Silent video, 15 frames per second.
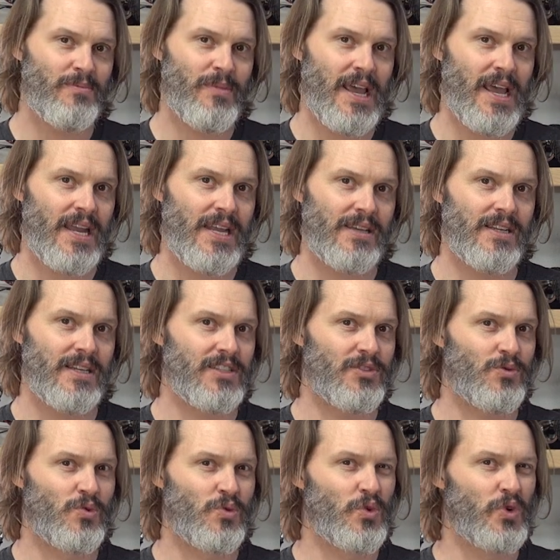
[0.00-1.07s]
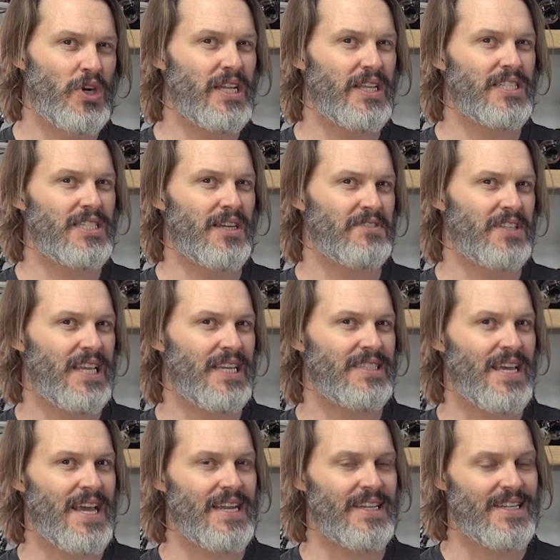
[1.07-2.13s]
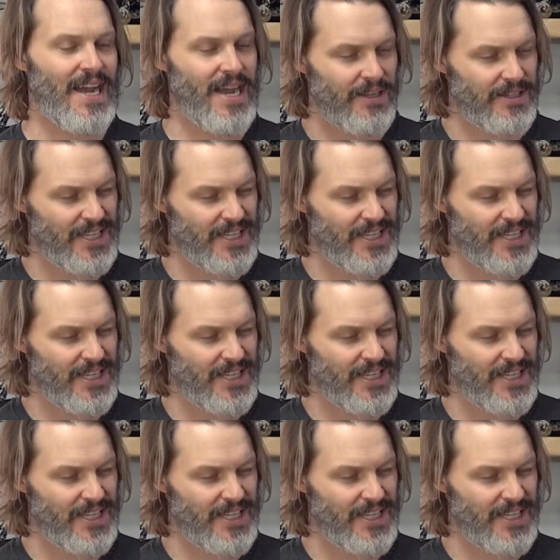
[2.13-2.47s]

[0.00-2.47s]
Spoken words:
man, it is really tough to get that dialed